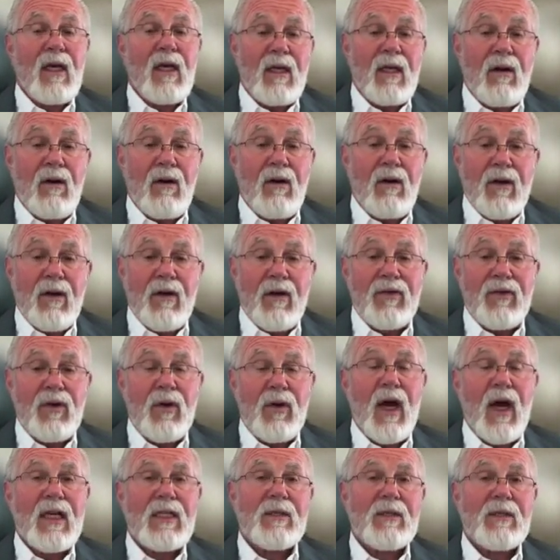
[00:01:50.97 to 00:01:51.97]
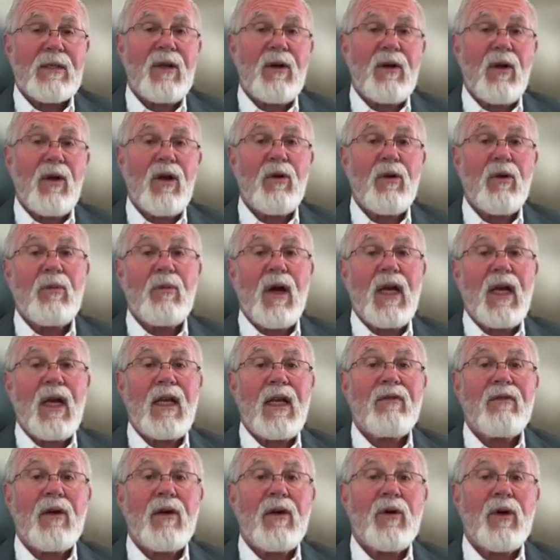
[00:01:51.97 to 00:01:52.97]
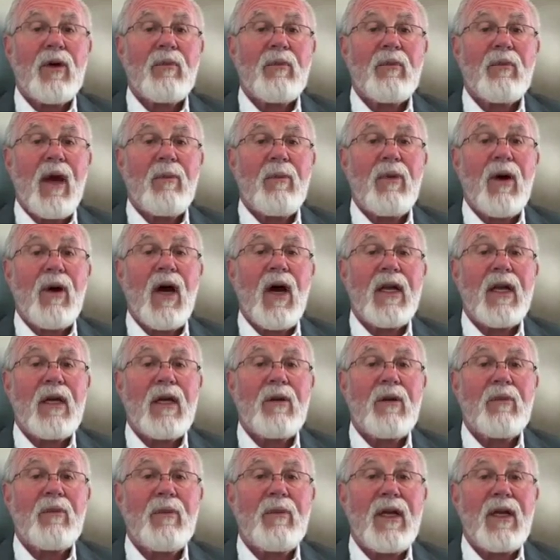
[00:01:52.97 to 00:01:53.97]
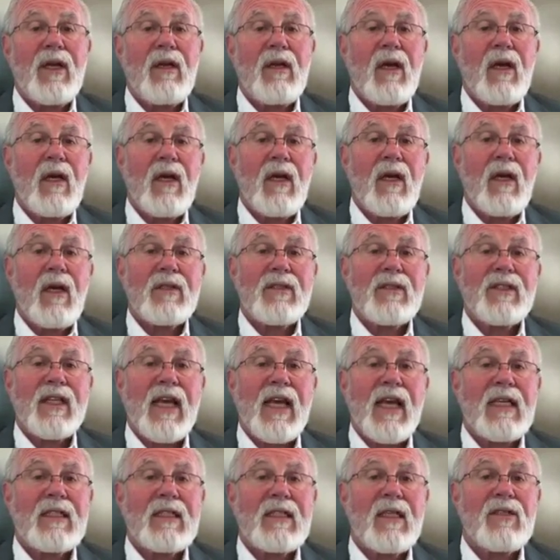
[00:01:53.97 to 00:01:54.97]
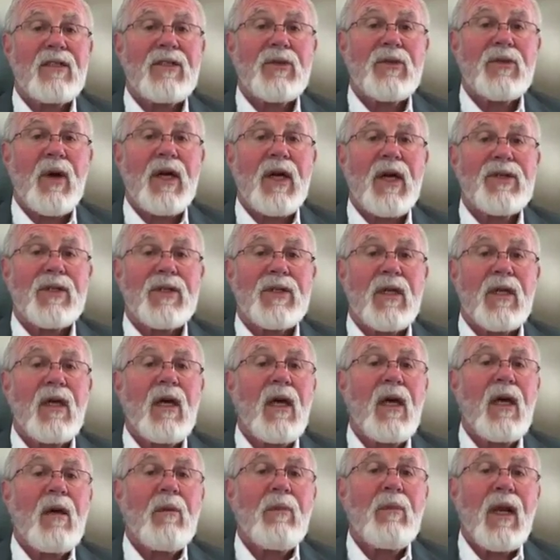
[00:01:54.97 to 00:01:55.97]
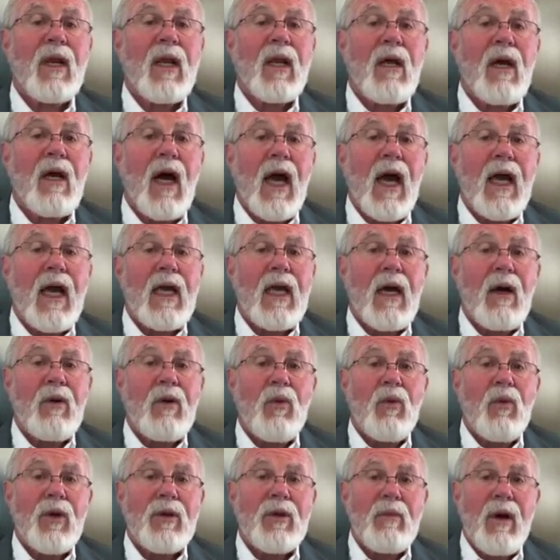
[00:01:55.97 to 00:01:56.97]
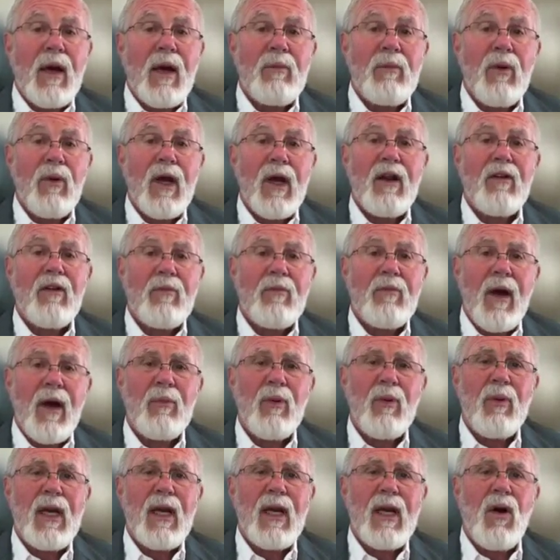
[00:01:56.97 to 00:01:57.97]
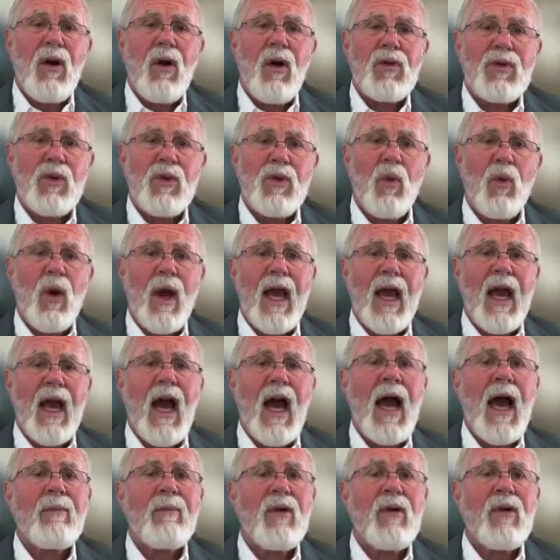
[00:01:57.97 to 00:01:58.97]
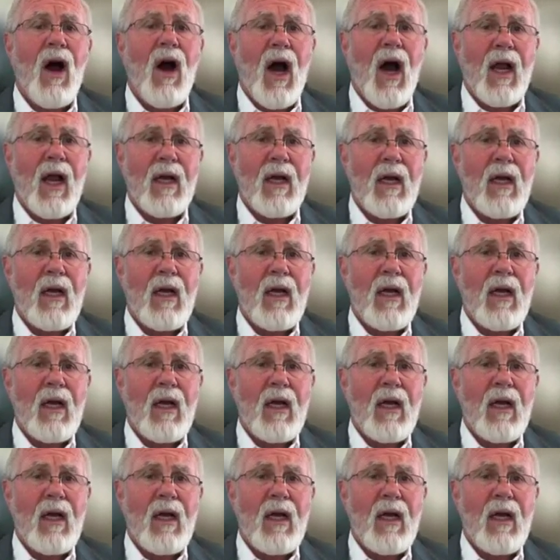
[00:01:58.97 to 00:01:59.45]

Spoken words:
If you asked me to earn my living with my body, it'd be a sad situation. But with my brain, if my brain goes away, I'm gone.